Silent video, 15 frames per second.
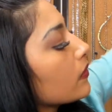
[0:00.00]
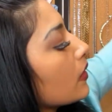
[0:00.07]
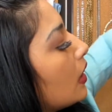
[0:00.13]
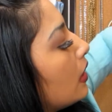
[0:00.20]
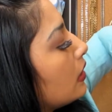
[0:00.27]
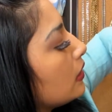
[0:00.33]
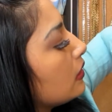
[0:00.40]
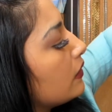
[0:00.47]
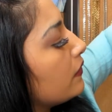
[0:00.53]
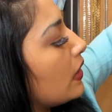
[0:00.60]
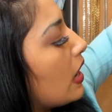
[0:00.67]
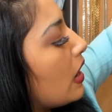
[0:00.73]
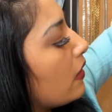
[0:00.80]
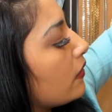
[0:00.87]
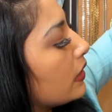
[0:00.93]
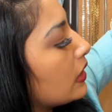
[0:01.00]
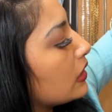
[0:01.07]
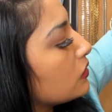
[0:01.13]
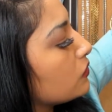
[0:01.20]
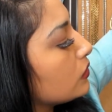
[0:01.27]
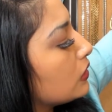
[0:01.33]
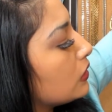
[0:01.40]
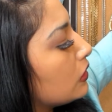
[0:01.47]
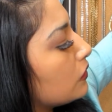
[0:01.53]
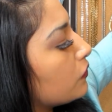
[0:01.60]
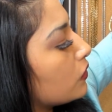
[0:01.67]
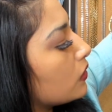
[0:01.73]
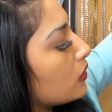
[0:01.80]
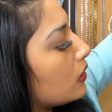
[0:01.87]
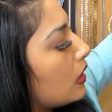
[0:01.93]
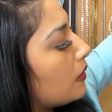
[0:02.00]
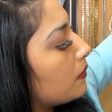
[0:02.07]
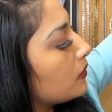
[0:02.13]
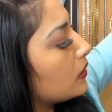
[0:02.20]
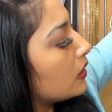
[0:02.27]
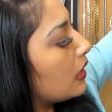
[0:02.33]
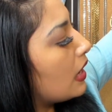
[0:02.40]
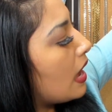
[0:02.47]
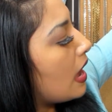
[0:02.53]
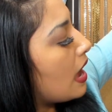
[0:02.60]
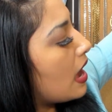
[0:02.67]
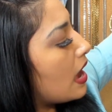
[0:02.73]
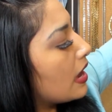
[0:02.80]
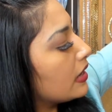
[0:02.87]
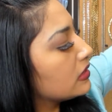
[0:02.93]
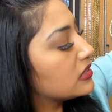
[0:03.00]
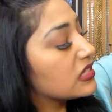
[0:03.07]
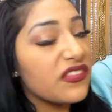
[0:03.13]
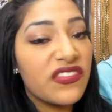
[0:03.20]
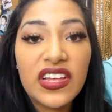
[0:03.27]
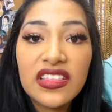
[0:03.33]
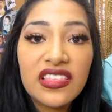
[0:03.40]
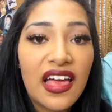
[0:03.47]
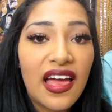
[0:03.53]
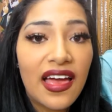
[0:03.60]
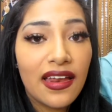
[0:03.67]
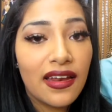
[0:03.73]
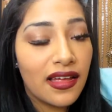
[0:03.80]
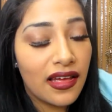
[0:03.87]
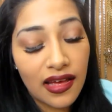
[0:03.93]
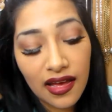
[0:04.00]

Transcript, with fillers: And I love it how like it's really good for um, cat eye and stuff like that.